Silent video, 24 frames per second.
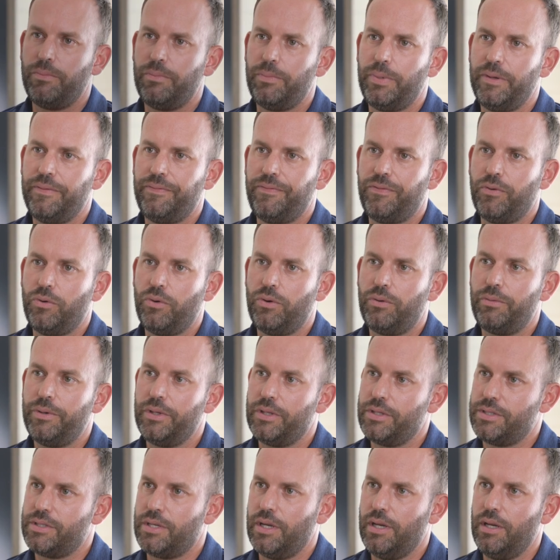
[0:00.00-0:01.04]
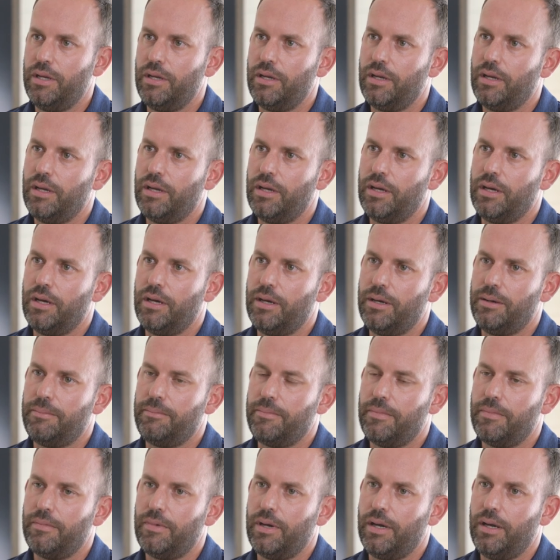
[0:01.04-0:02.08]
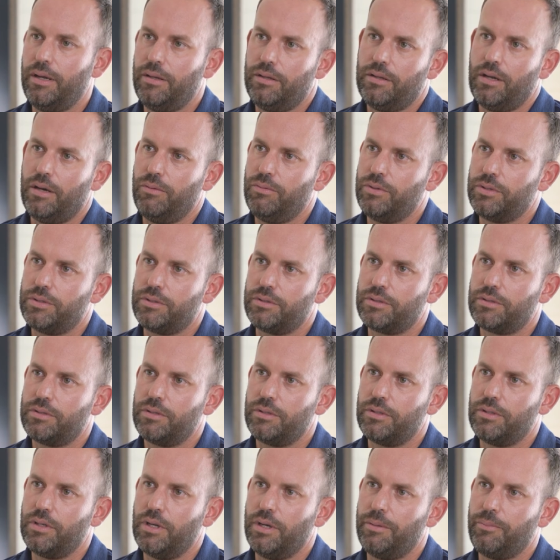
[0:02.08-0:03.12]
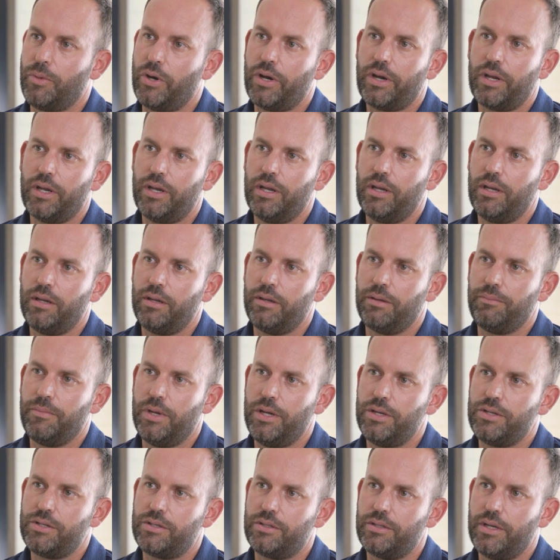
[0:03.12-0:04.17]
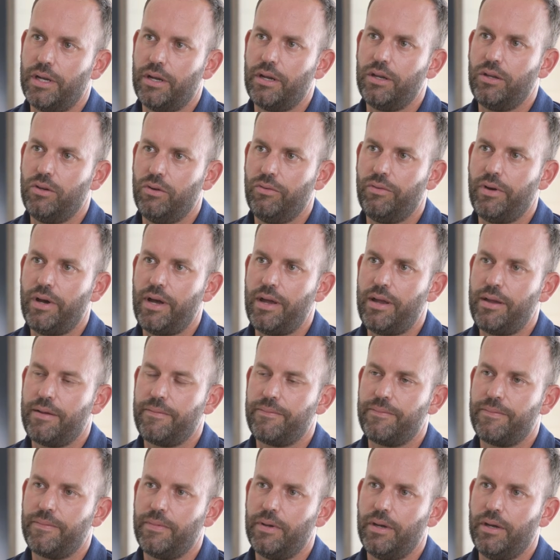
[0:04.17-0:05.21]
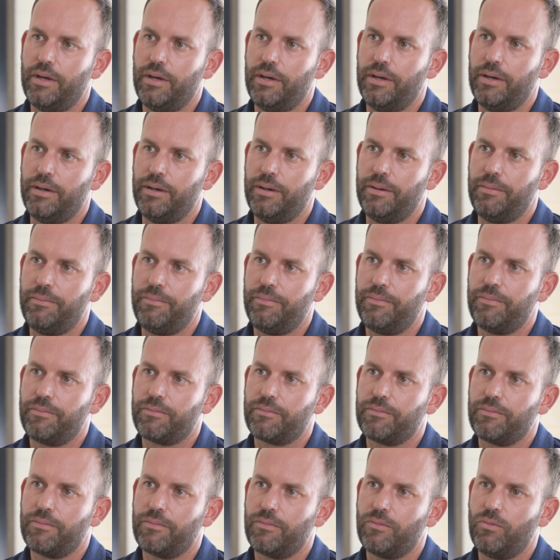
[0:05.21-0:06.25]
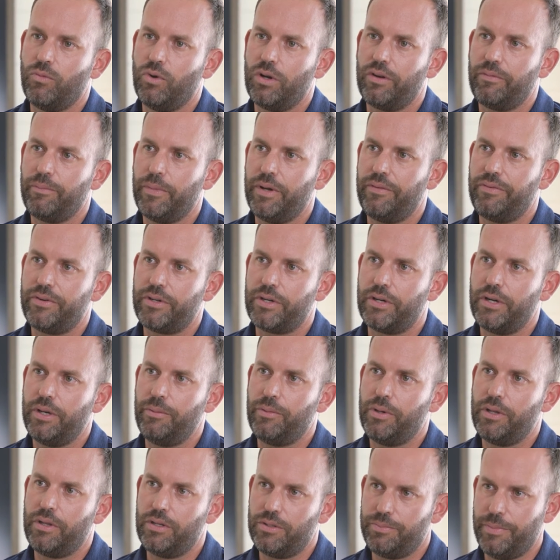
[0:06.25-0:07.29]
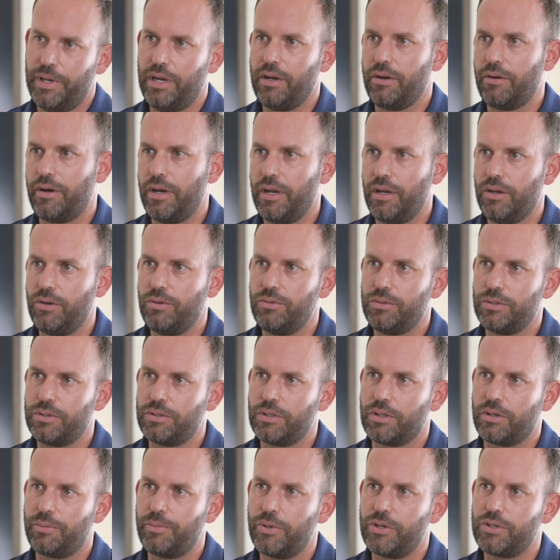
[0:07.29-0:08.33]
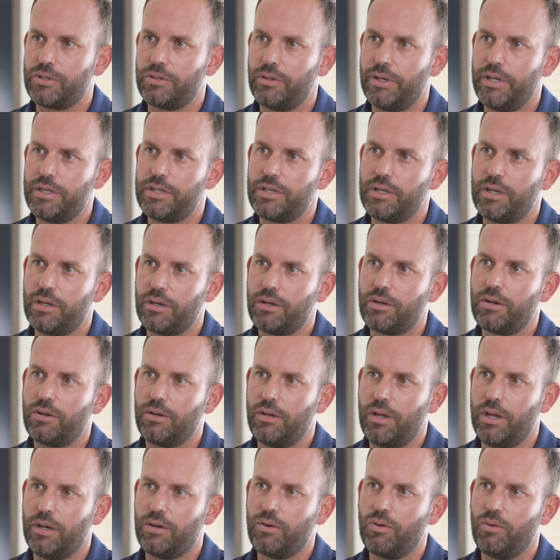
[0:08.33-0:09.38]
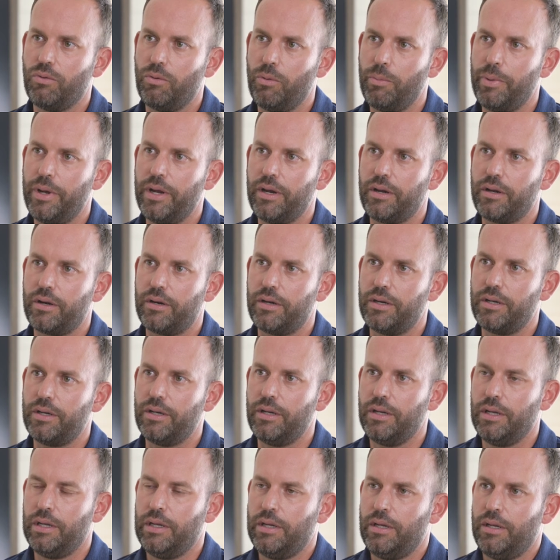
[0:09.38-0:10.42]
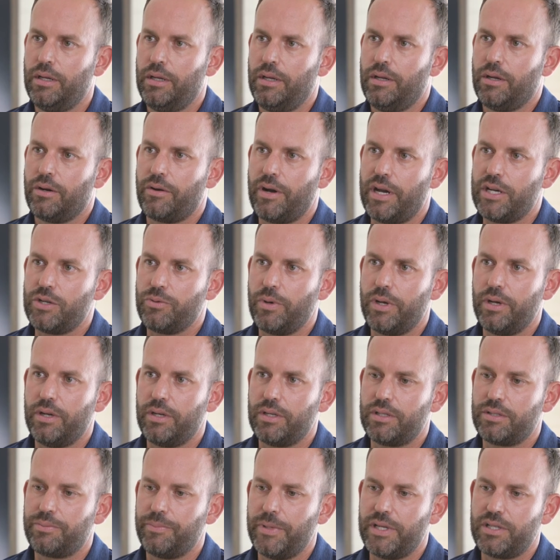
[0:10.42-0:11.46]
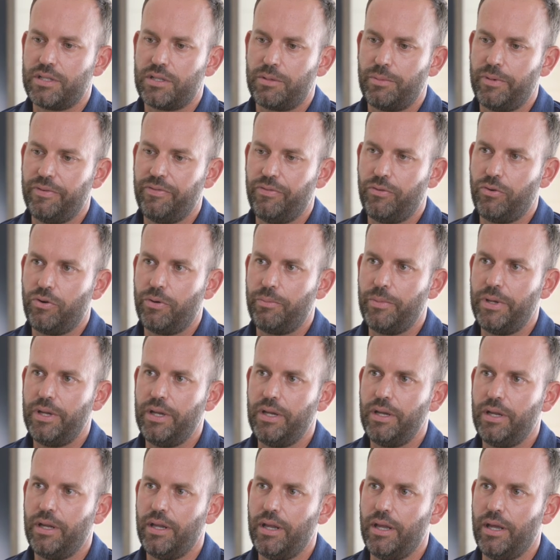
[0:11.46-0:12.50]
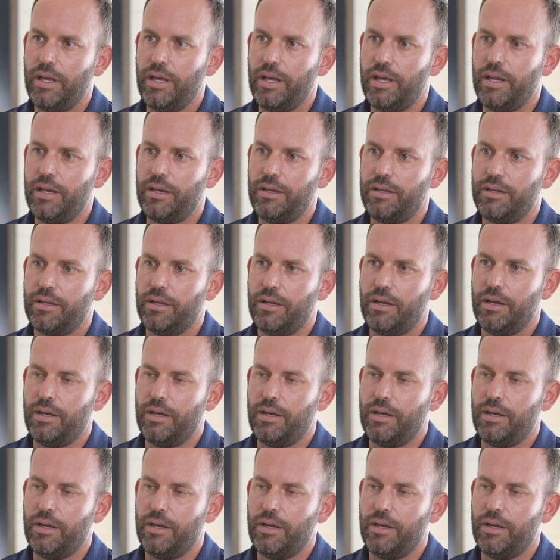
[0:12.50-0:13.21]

before real estate, I was a marketing major down at U of I. One of my fraternity brothers, Mike Gregg, who was a commercial agent at Coldwell Banker, had graduated a semester before me, and